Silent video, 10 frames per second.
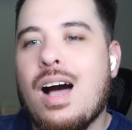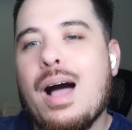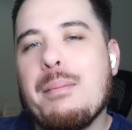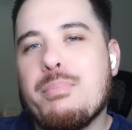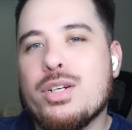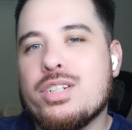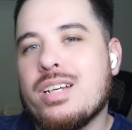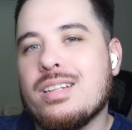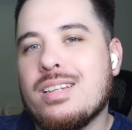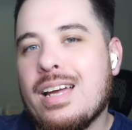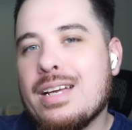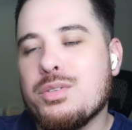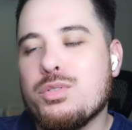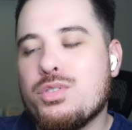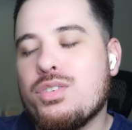I appreciate the
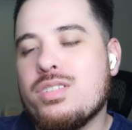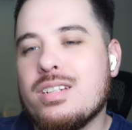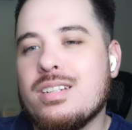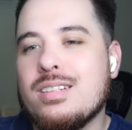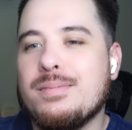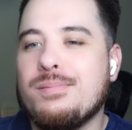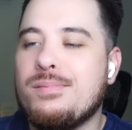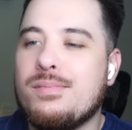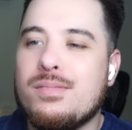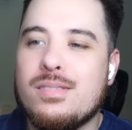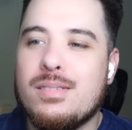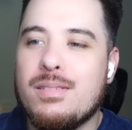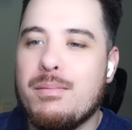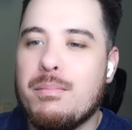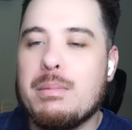Angels jersey.
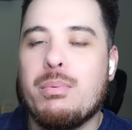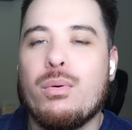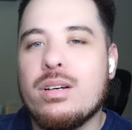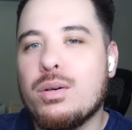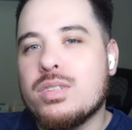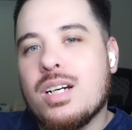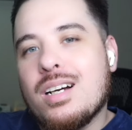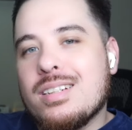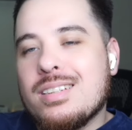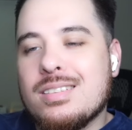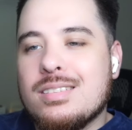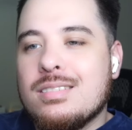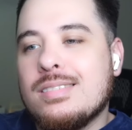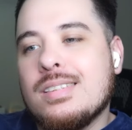My boy Otani.